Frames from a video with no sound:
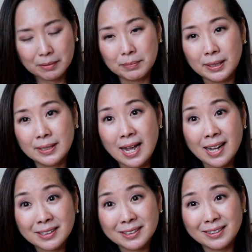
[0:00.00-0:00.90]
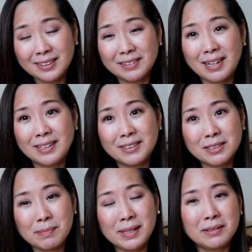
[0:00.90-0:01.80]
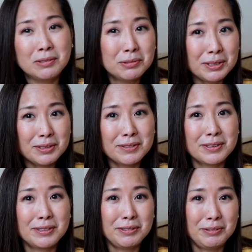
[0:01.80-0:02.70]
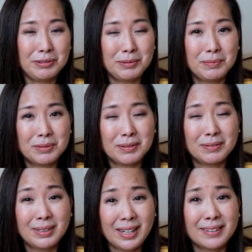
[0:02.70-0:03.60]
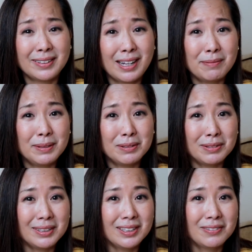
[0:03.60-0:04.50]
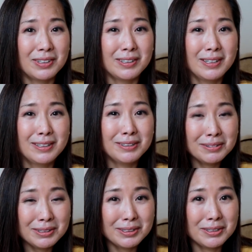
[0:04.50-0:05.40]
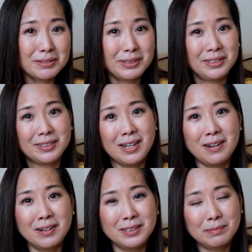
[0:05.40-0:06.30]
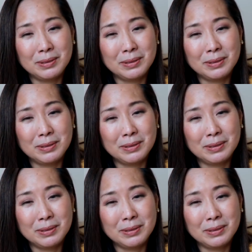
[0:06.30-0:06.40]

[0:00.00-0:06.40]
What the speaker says: But actually, you know, I just made 2 years on YouTube. So yes, I've been doing this for 2 years, which is kind of hard to